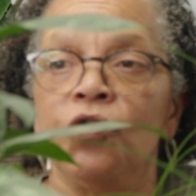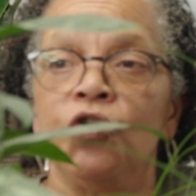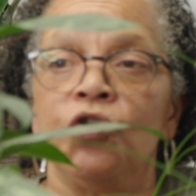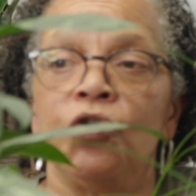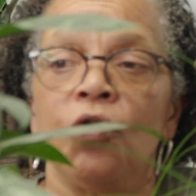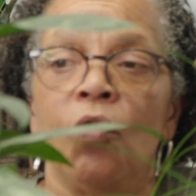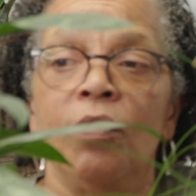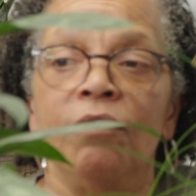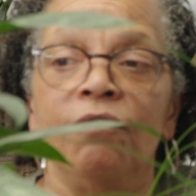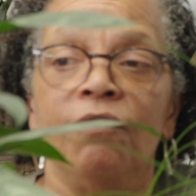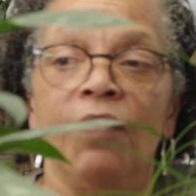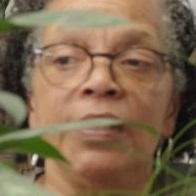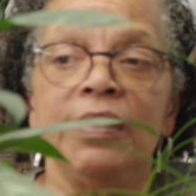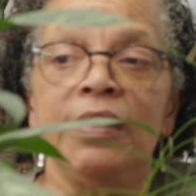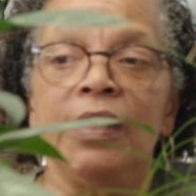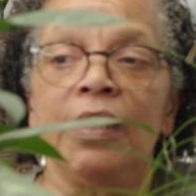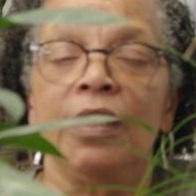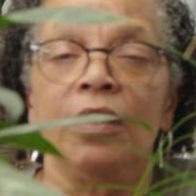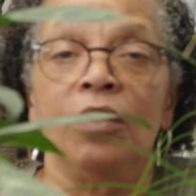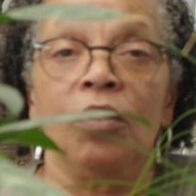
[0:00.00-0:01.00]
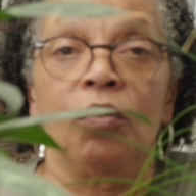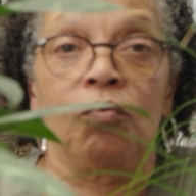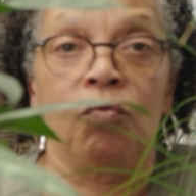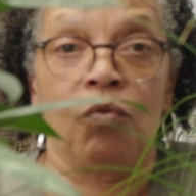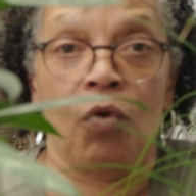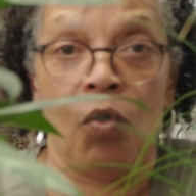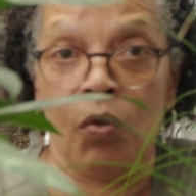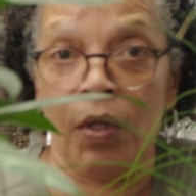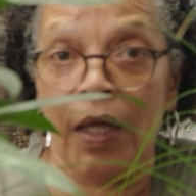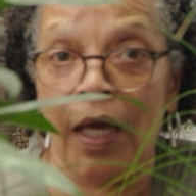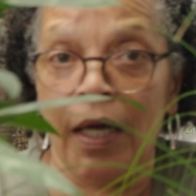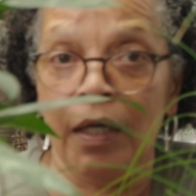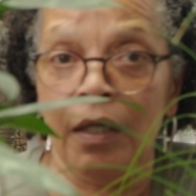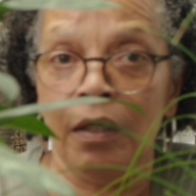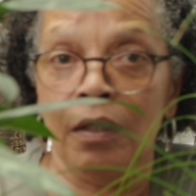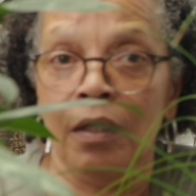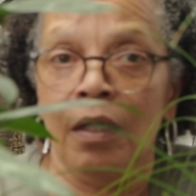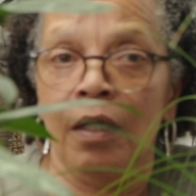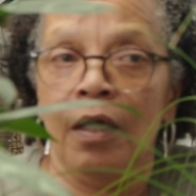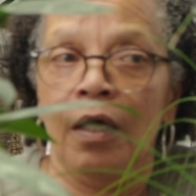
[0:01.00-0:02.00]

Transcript: So investing in a grow light